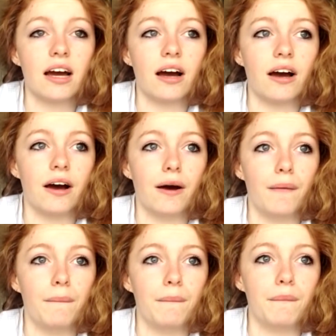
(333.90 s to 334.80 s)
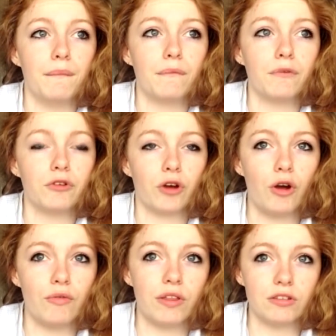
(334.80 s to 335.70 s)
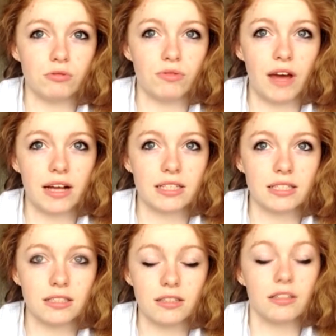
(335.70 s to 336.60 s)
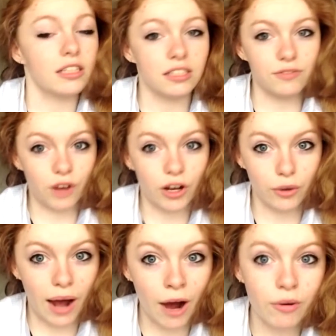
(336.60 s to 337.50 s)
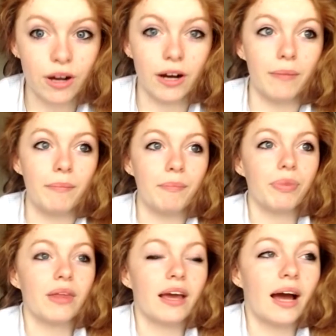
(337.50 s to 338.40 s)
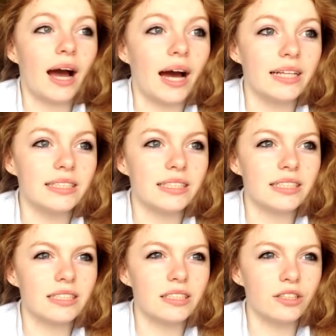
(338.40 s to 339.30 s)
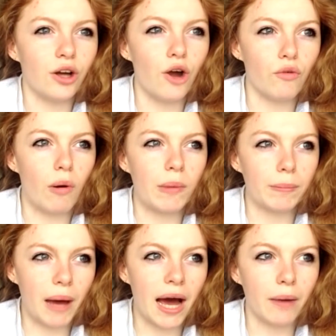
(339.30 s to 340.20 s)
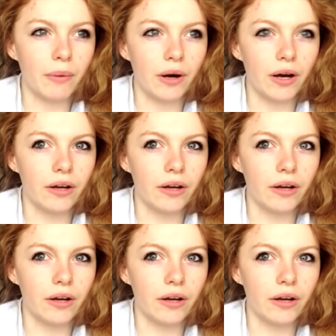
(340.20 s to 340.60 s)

So hopefully this reflects this final outcome and the overwhelming power